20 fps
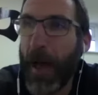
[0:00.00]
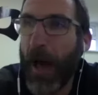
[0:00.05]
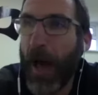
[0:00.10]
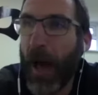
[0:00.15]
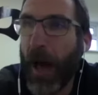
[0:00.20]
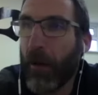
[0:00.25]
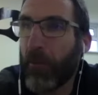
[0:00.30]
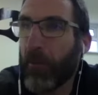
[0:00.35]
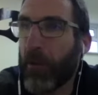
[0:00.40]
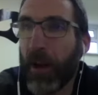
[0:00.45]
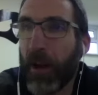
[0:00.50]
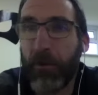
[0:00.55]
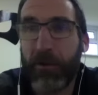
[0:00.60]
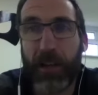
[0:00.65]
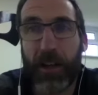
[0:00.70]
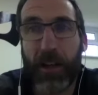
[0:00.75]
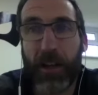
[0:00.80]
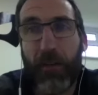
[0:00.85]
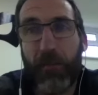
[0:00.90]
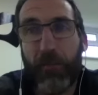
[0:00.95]
And when I was
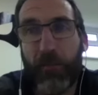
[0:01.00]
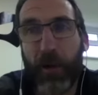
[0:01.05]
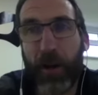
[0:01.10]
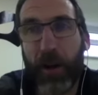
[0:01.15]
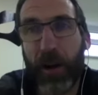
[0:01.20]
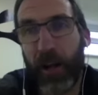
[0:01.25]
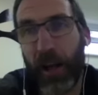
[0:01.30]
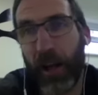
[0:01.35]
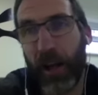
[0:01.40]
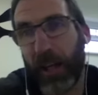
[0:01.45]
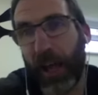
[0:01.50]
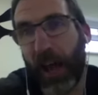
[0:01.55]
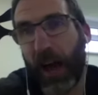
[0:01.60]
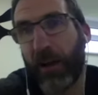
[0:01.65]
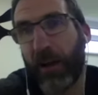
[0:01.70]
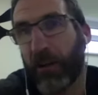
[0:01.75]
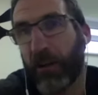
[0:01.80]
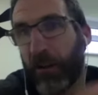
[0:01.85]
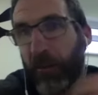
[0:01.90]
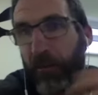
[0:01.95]
at Loughborough, I
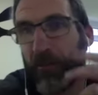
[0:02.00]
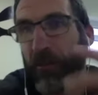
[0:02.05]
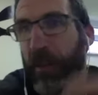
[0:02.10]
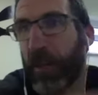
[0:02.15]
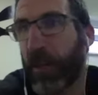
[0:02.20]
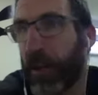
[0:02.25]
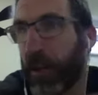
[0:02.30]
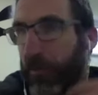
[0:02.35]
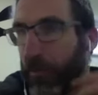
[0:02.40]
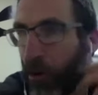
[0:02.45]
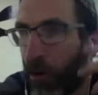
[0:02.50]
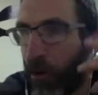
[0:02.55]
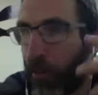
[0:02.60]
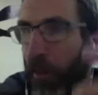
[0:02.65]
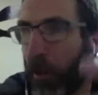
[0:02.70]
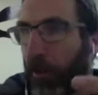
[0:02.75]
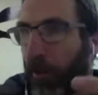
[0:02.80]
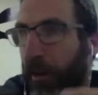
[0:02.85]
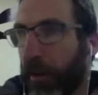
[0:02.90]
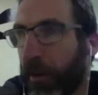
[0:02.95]
carried on learning more
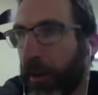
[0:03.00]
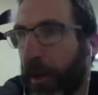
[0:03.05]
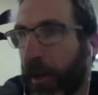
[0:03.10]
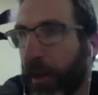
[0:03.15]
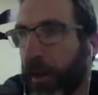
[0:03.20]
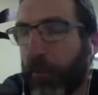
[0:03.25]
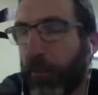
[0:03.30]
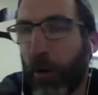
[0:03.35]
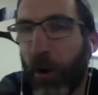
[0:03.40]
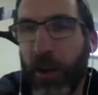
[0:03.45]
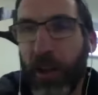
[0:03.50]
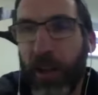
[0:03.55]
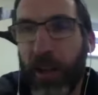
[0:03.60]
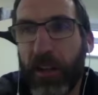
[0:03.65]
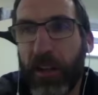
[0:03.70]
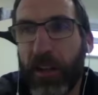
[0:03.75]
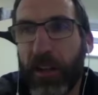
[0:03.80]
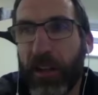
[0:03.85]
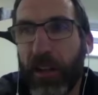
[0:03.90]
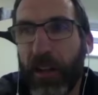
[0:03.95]
about the body
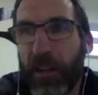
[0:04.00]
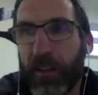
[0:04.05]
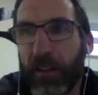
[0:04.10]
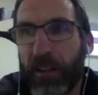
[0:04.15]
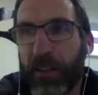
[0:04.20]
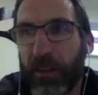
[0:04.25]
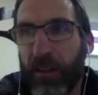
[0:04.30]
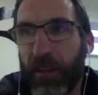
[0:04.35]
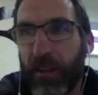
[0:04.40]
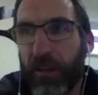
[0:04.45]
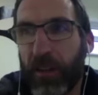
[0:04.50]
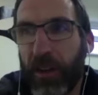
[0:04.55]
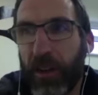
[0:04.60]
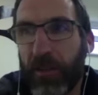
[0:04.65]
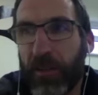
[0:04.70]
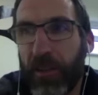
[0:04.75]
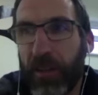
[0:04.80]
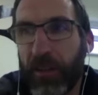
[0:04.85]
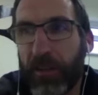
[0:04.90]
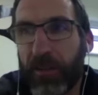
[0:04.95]
and
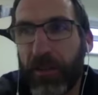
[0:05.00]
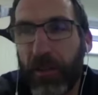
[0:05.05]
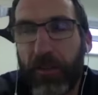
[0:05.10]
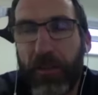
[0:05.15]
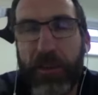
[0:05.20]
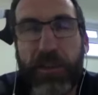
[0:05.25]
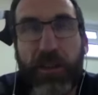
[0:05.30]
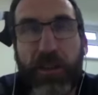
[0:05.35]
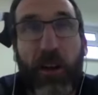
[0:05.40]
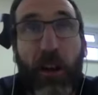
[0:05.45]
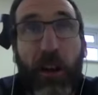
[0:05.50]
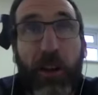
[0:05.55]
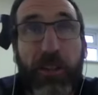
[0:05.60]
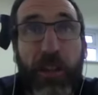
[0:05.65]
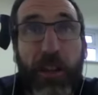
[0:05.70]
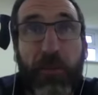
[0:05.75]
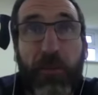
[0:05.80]
the physiology,